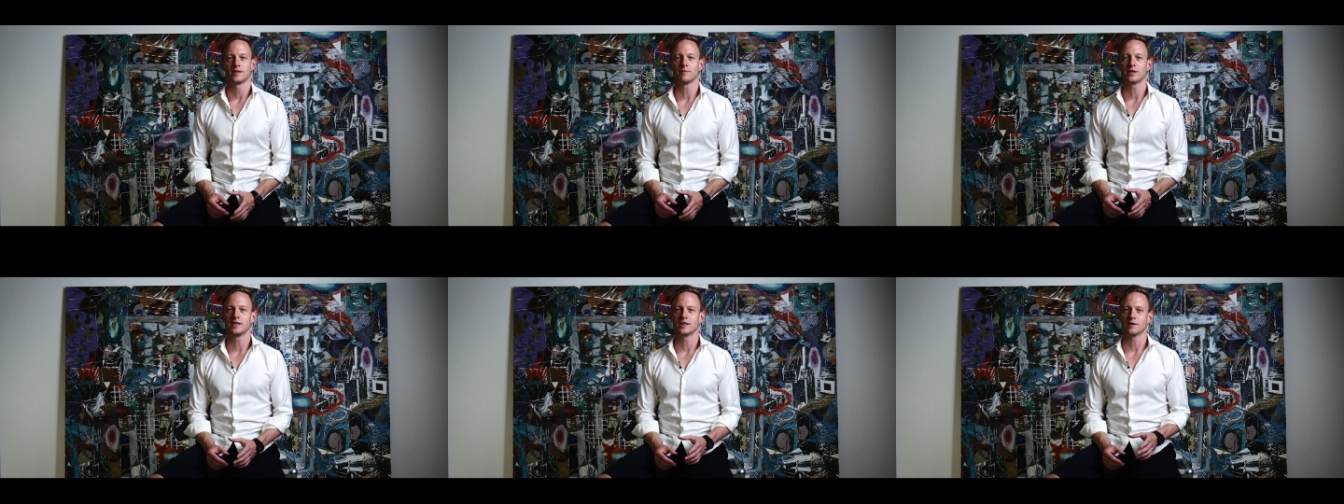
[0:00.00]

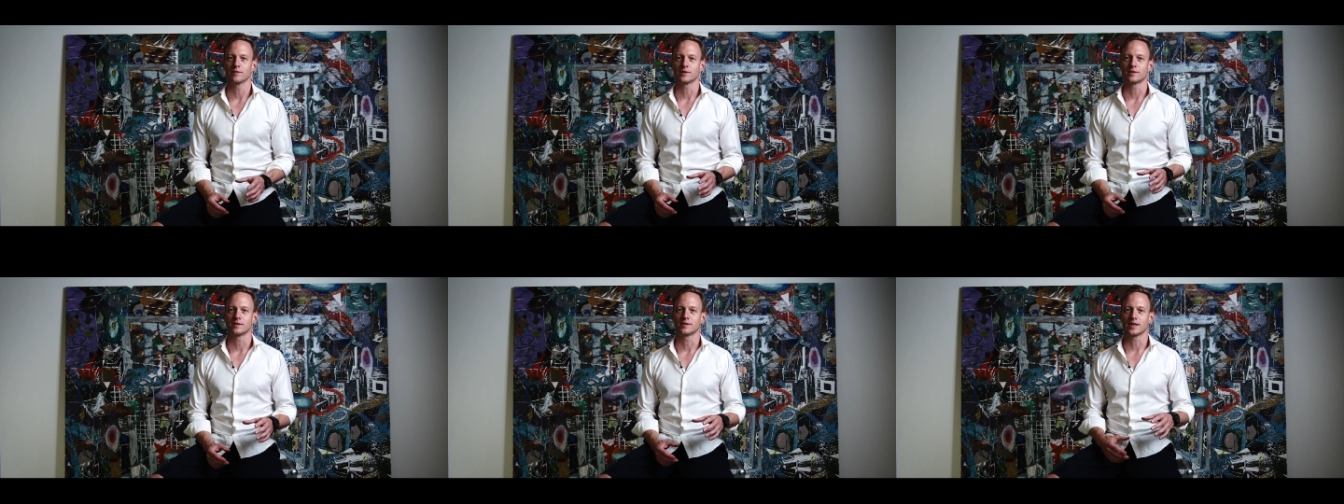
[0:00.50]
typically they
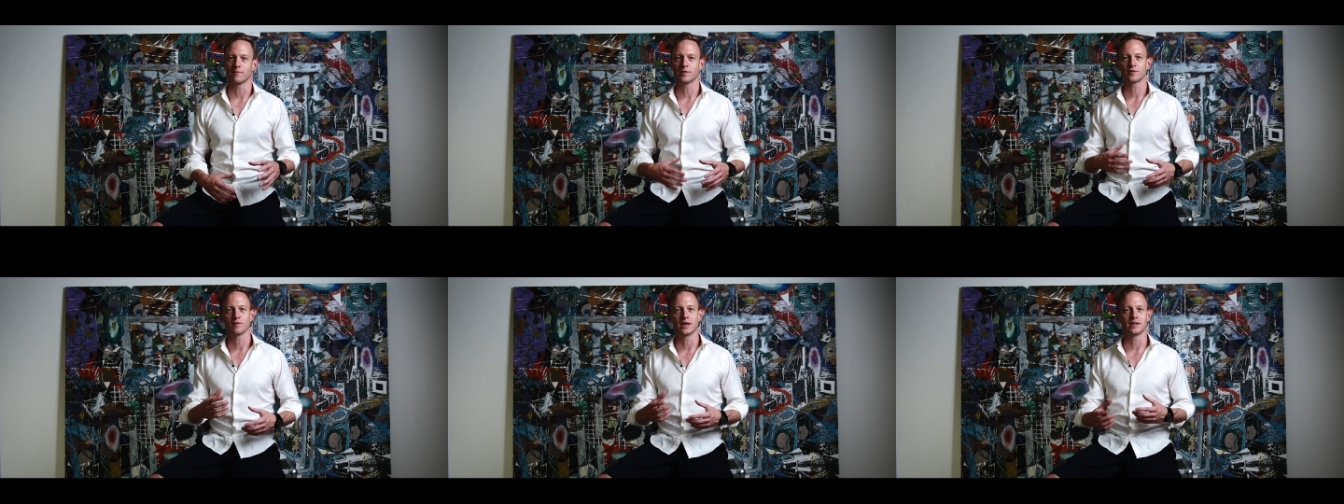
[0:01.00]
would
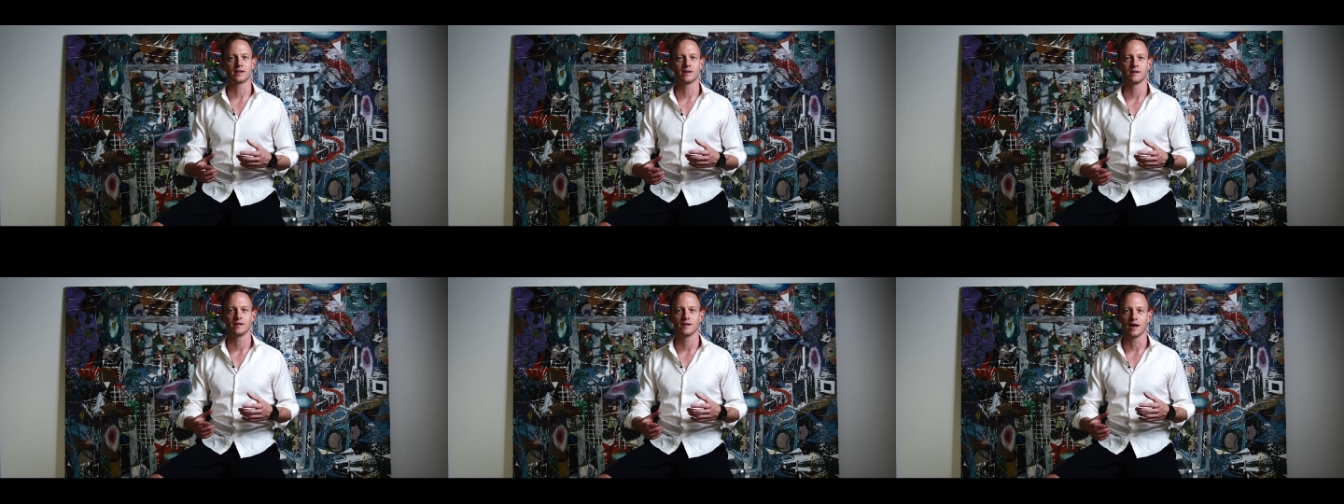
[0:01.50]

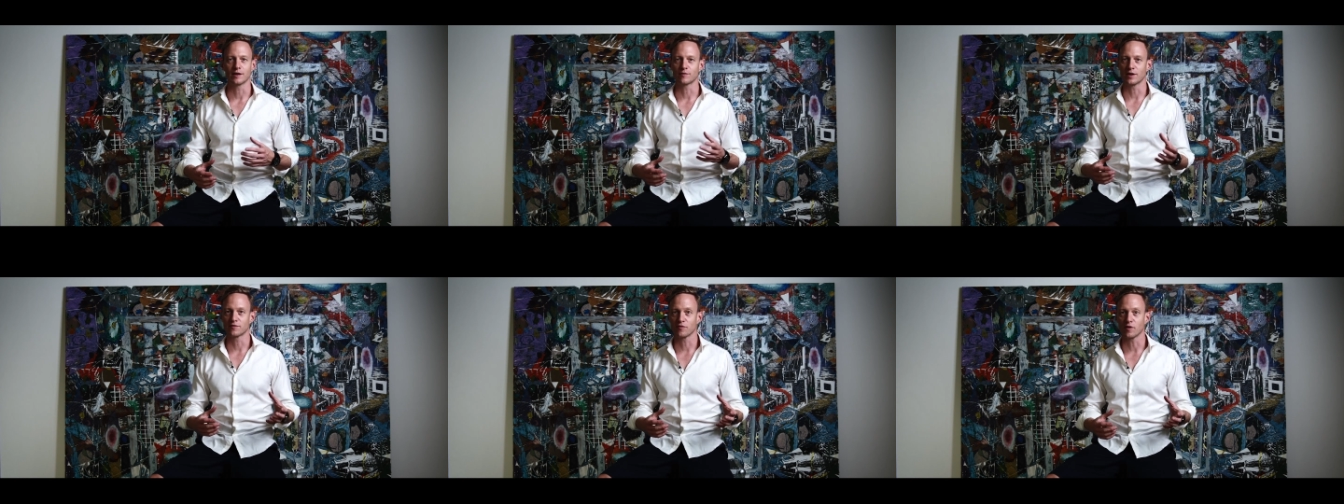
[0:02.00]
demonstrate a
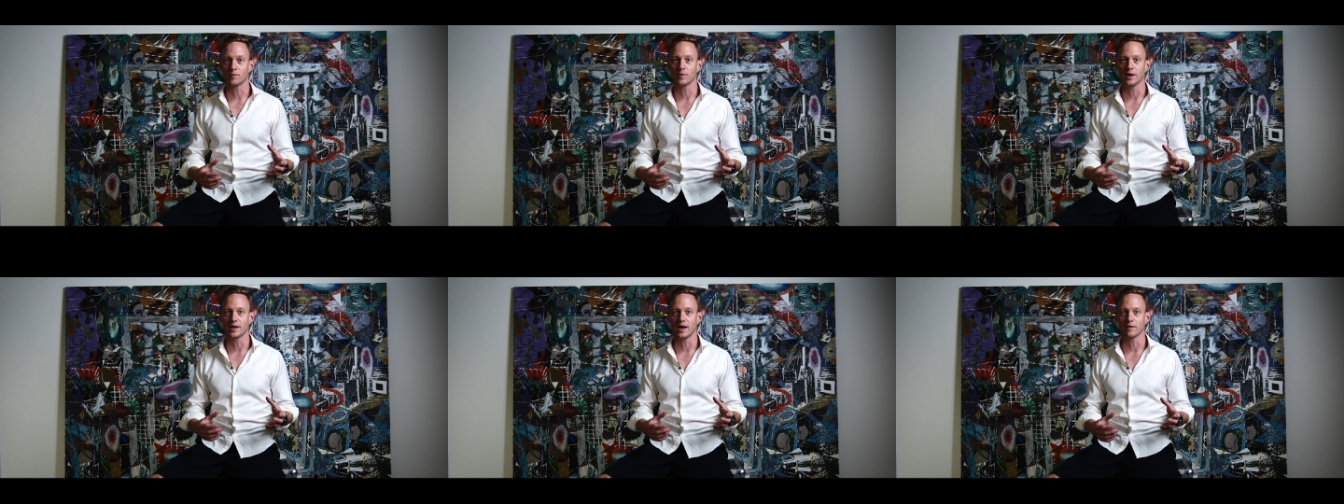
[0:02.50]

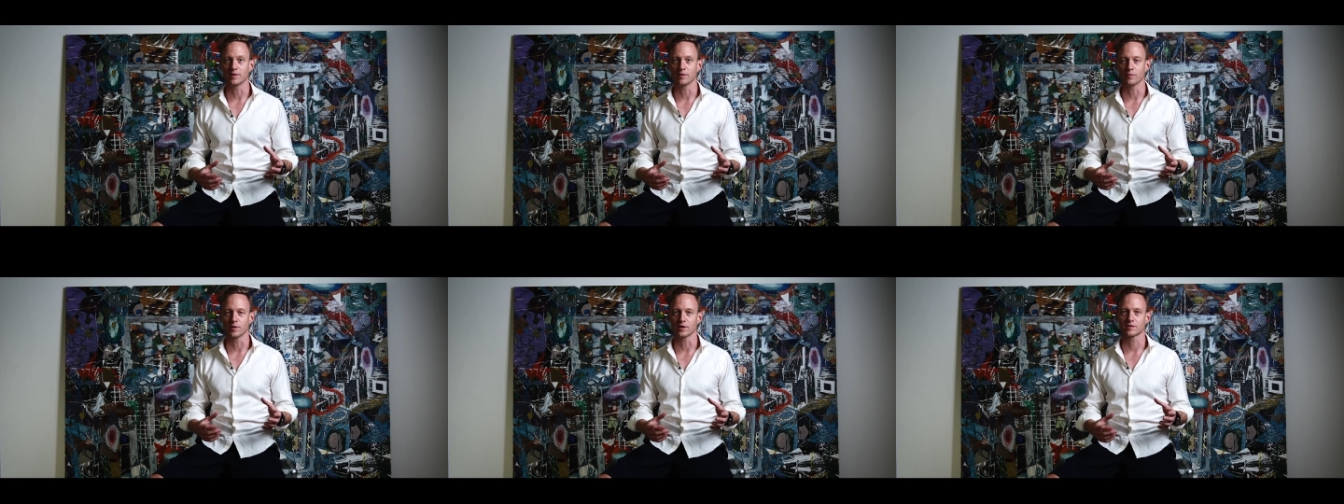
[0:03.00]
transformer and how
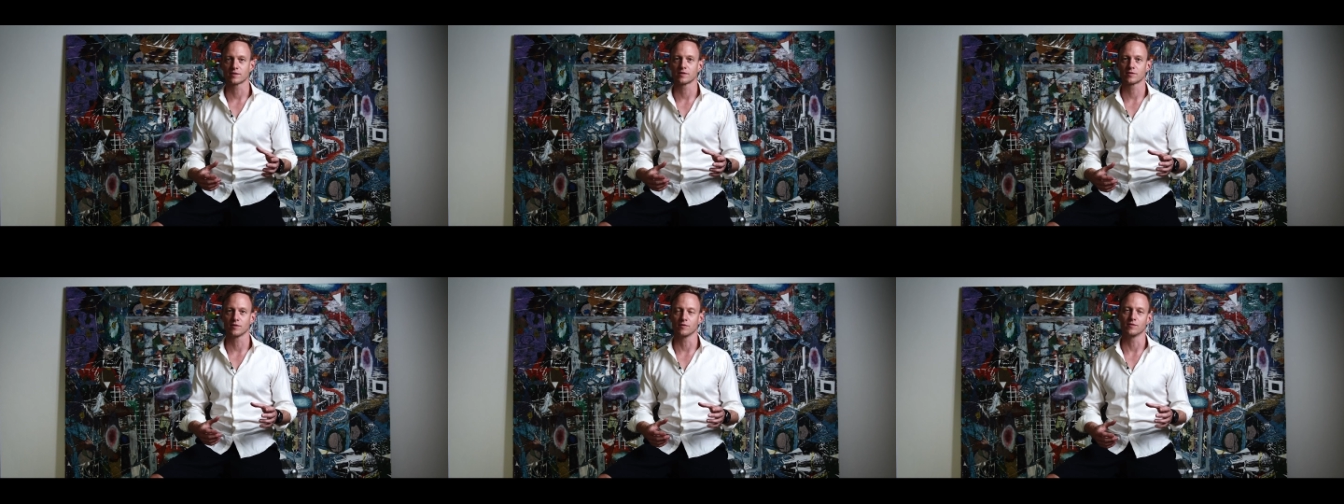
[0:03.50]
that works.
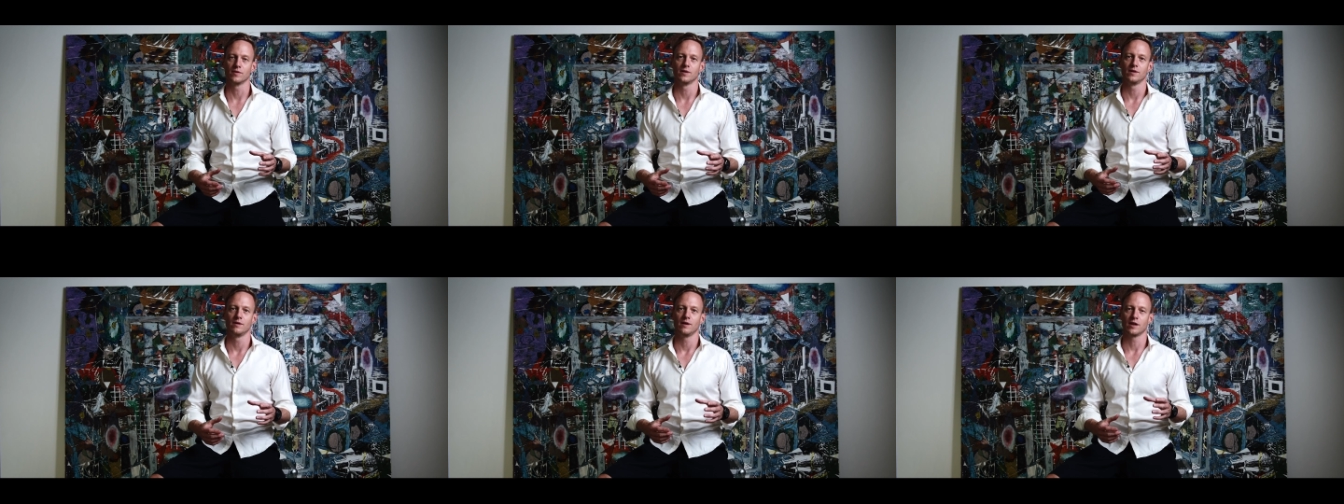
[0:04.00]
So
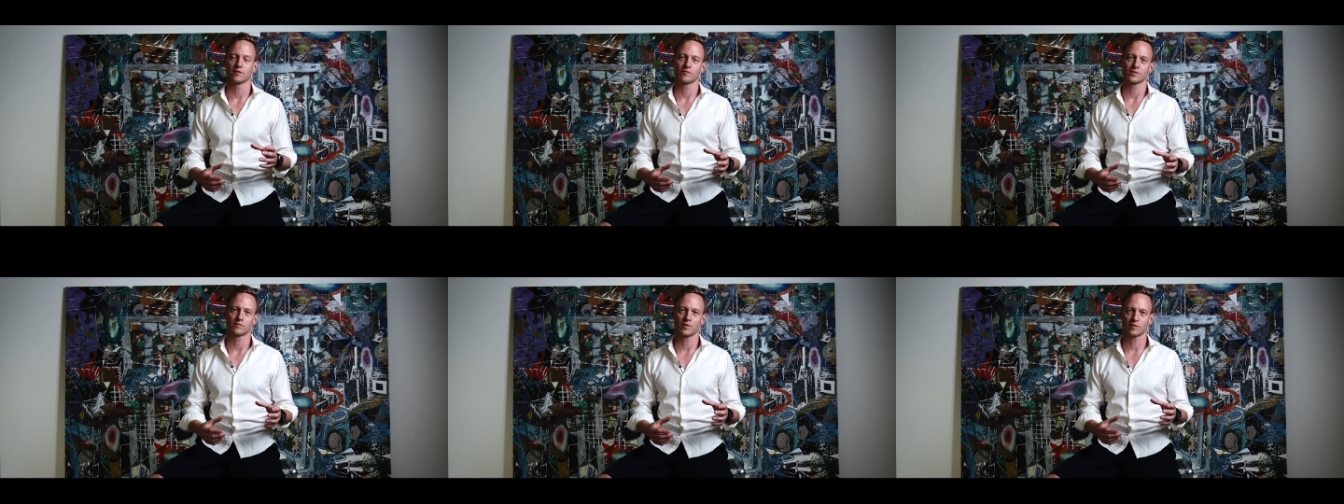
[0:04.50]
a
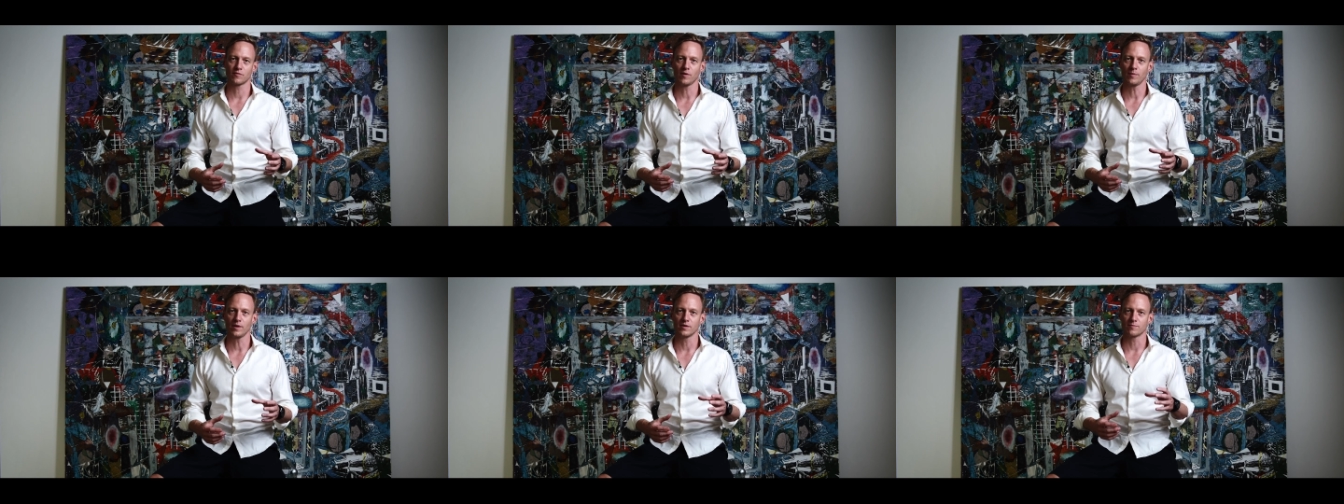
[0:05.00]

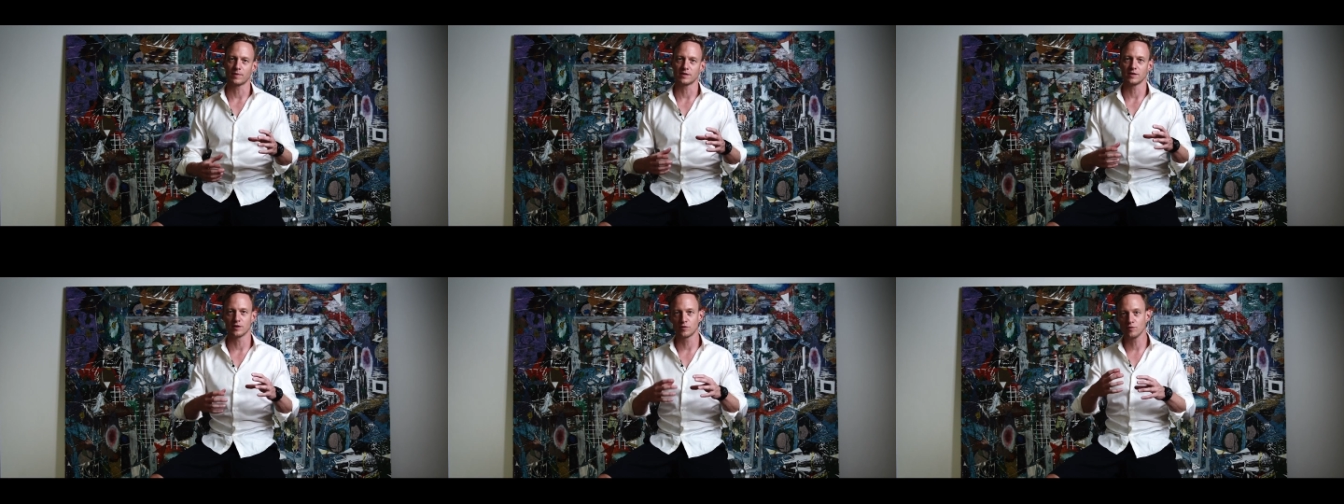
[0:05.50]
transformer is
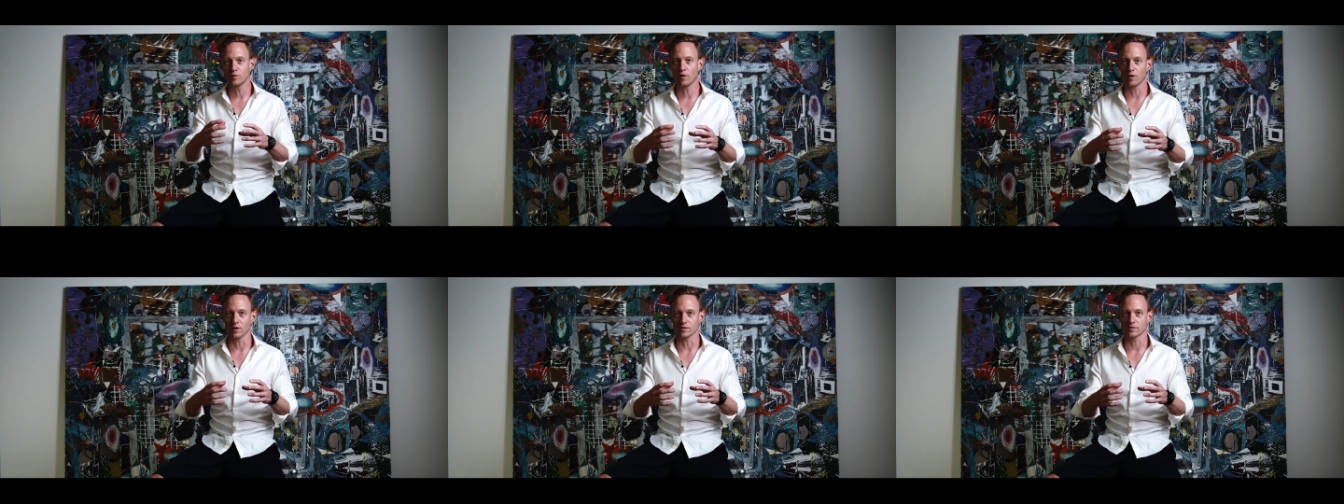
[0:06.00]
basically two
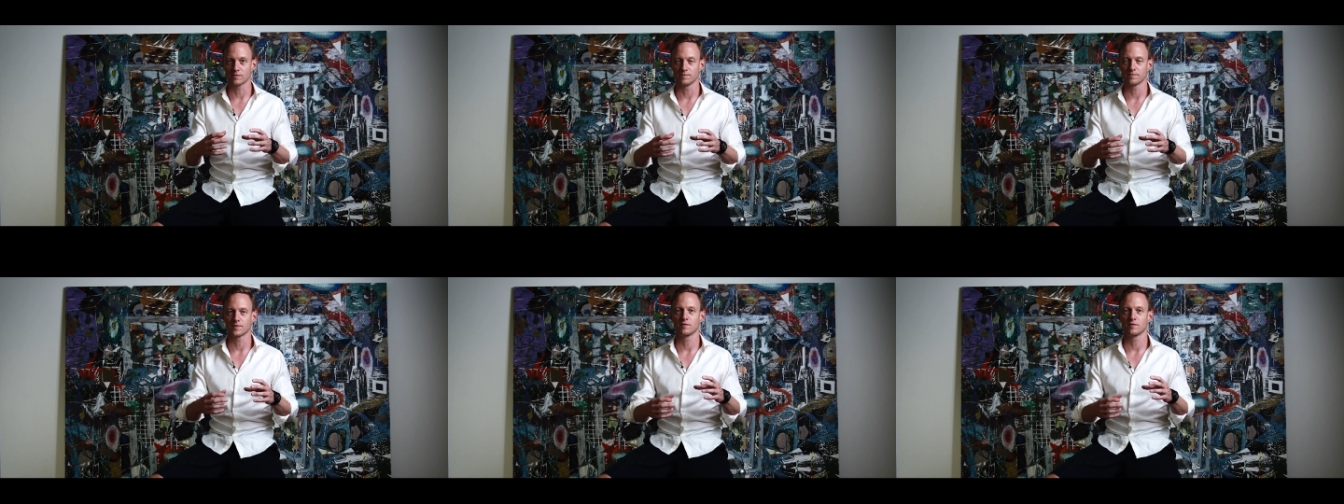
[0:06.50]
coils.